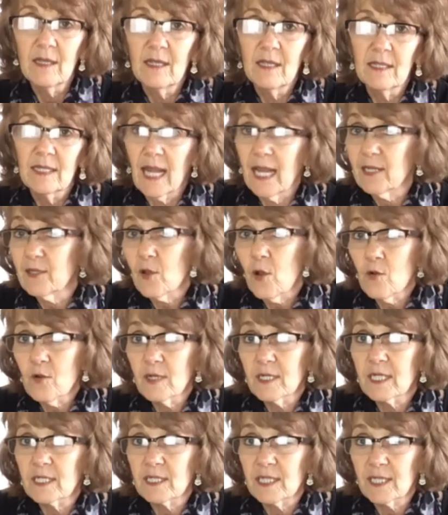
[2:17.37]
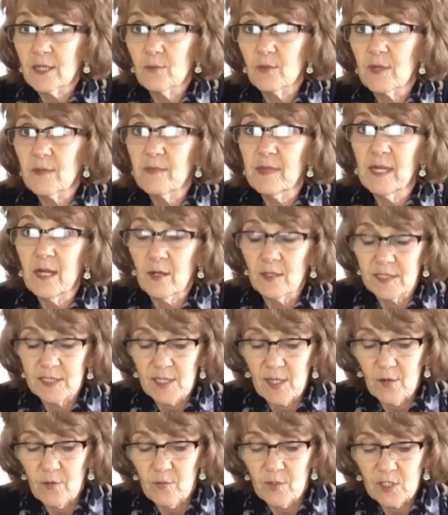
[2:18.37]
Not coconut liquid aminos
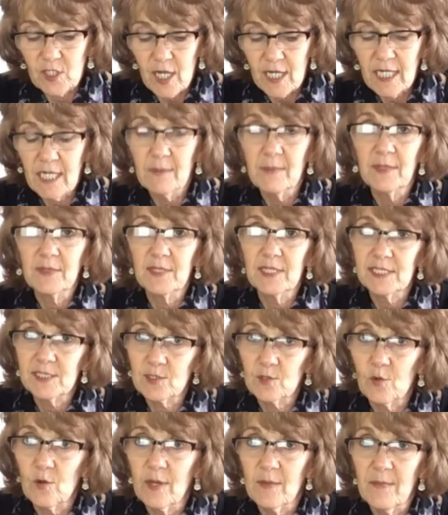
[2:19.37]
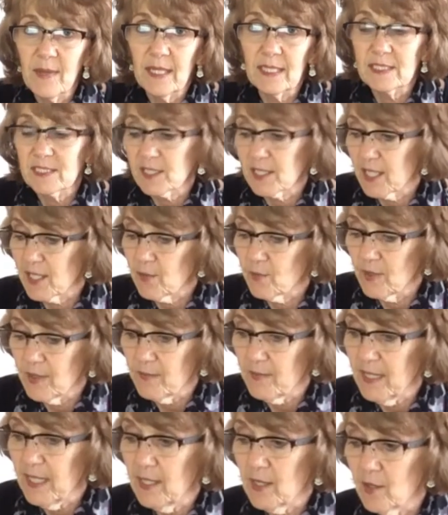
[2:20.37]
there. We're talking about the soy-based liquid
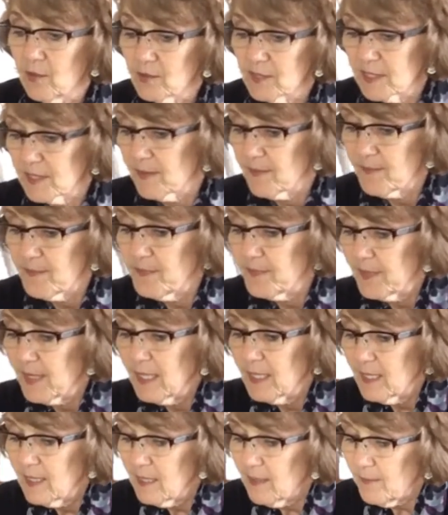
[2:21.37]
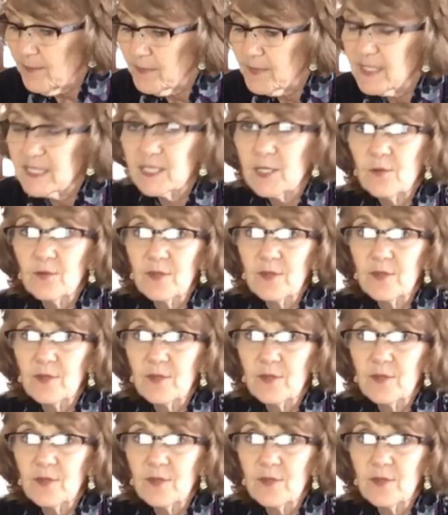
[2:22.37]
aminos. So